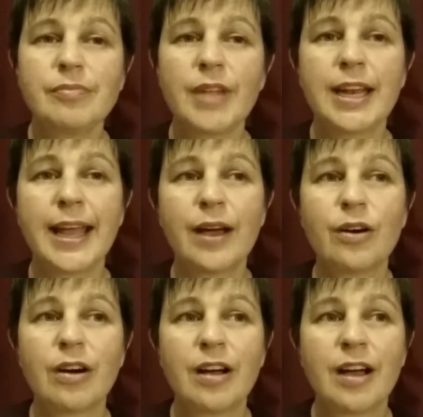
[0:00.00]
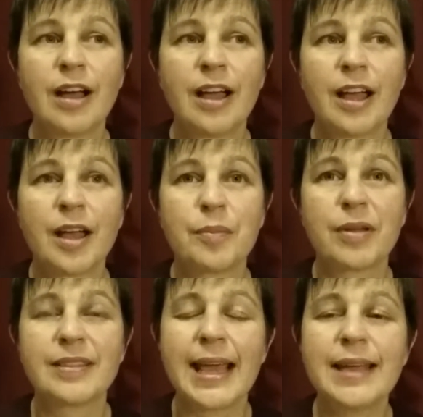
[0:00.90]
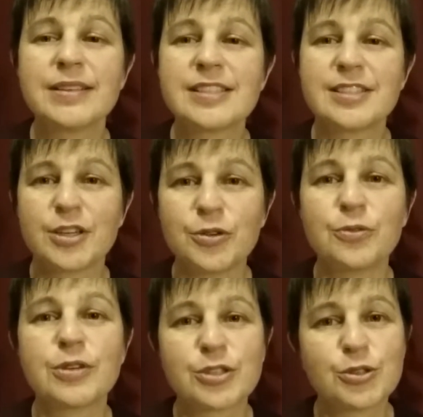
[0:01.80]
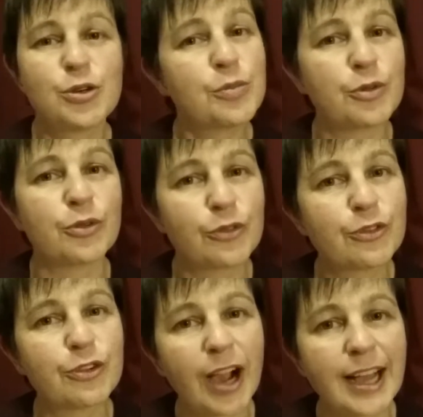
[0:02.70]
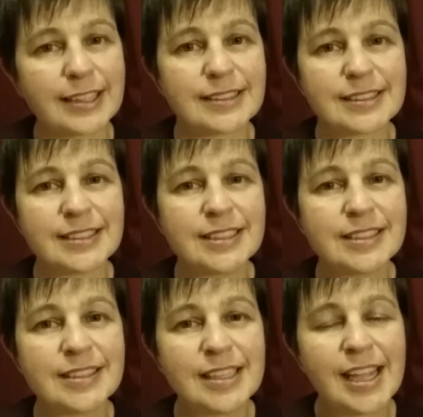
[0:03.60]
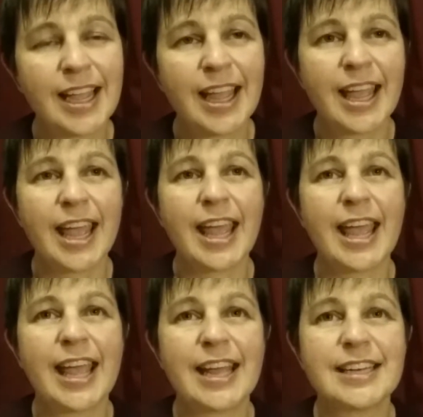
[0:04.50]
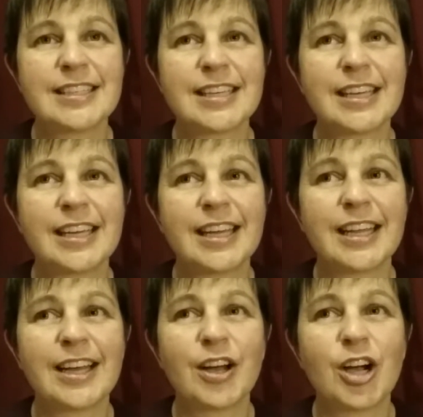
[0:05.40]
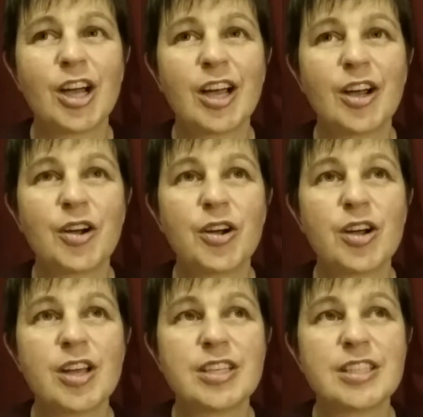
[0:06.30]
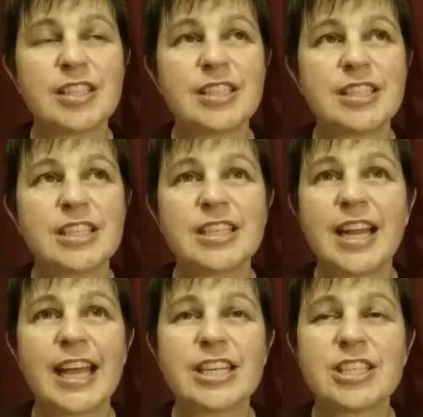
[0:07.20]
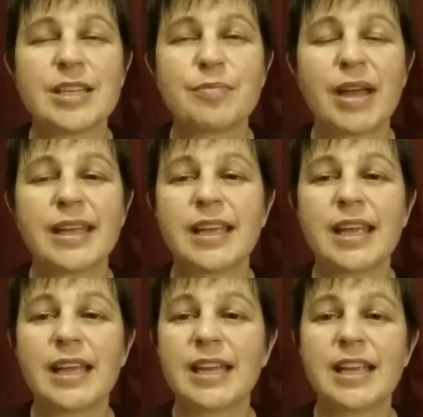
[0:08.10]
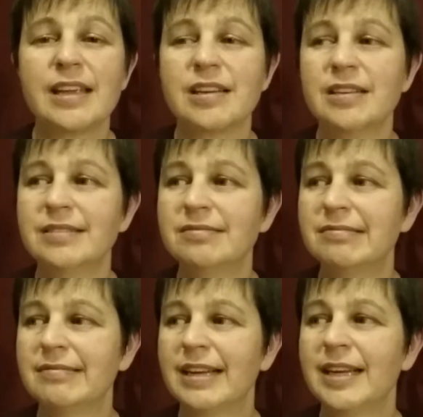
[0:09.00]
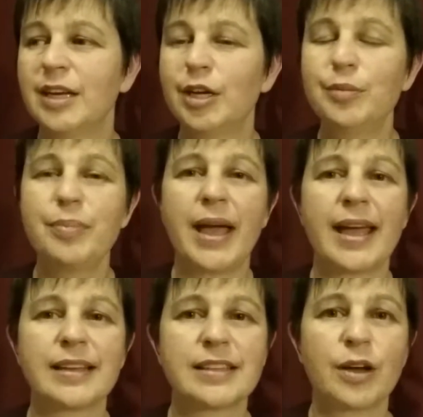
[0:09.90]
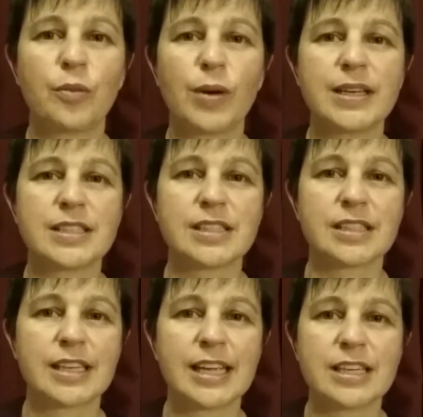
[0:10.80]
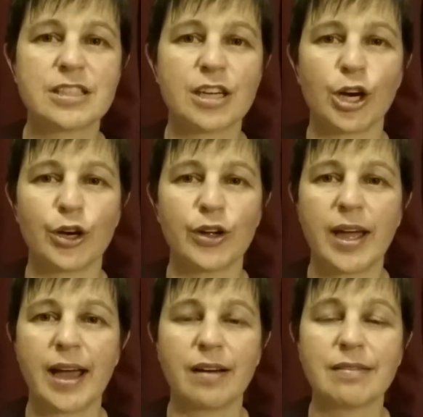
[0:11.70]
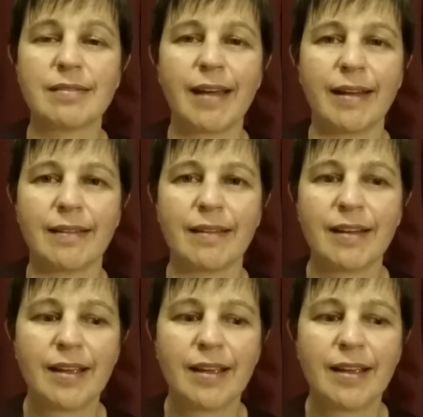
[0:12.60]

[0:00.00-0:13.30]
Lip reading: Now, but that still was normal for us. And it didn't actually make any impact that we didn't get to go out and,